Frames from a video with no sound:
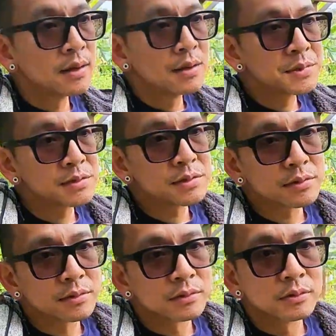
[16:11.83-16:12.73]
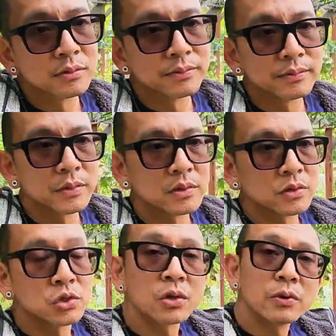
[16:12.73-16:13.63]
I'm just
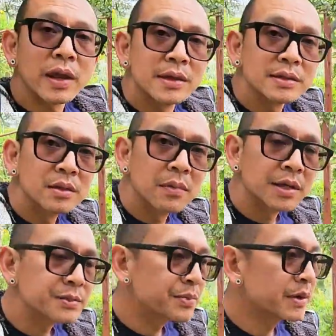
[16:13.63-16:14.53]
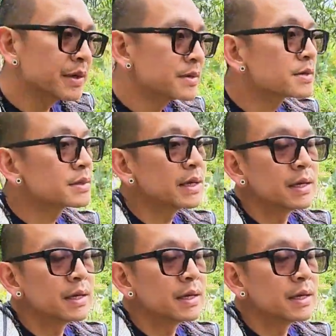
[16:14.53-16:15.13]
showcasing my experience